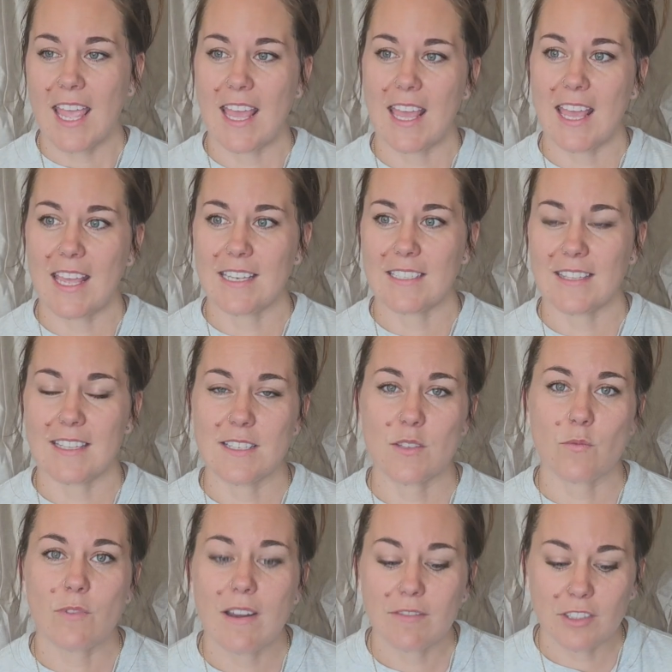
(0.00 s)
And this
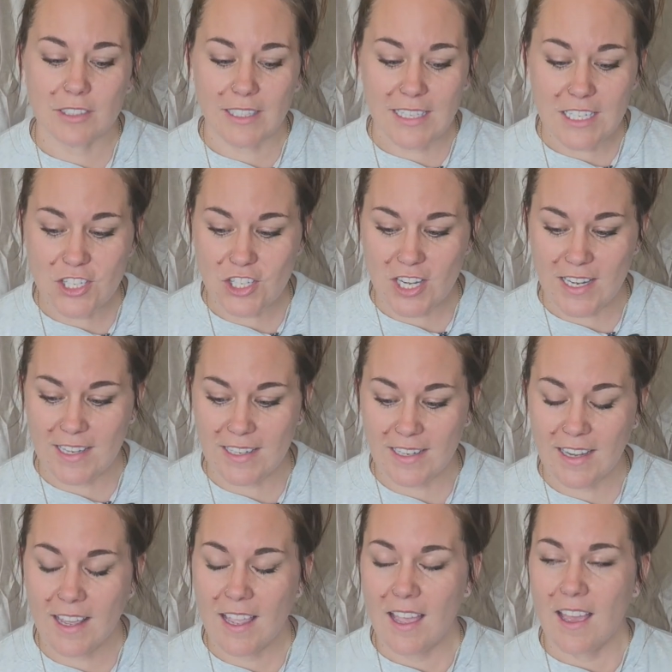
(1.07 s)

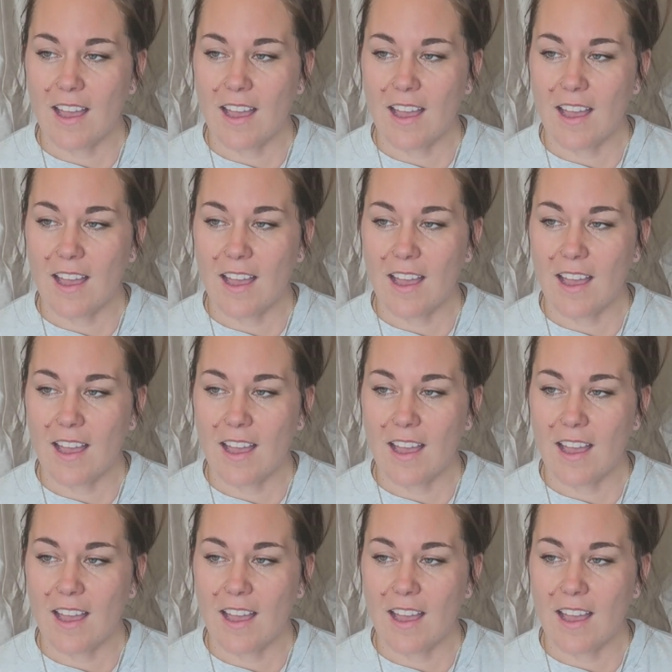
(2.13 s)
revelation,